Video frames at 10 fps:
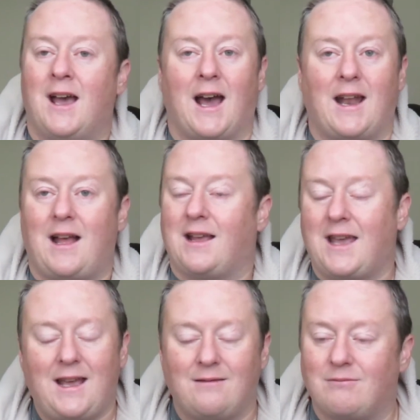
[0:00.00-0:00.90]
And
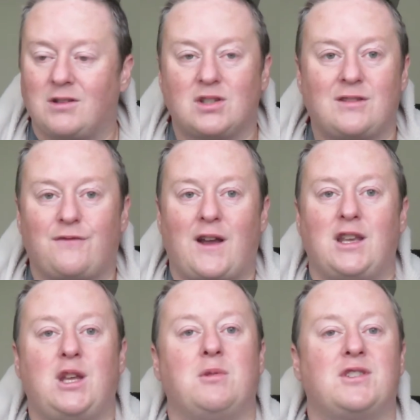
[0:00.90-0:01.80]
again, just
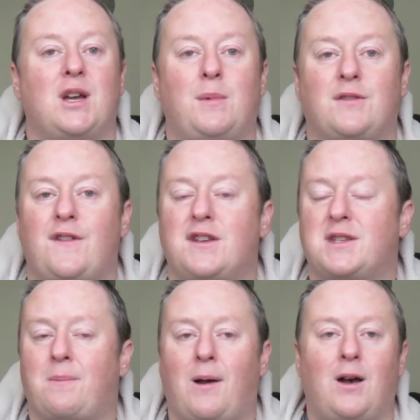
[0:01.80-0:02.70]
thank you so much for your
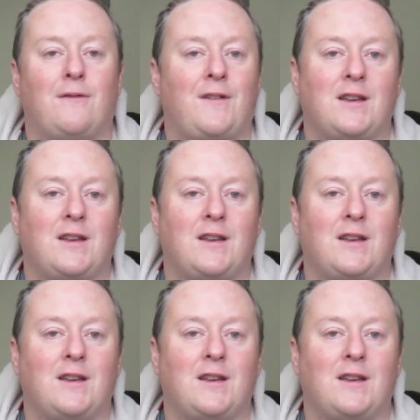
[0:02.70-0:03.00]
support.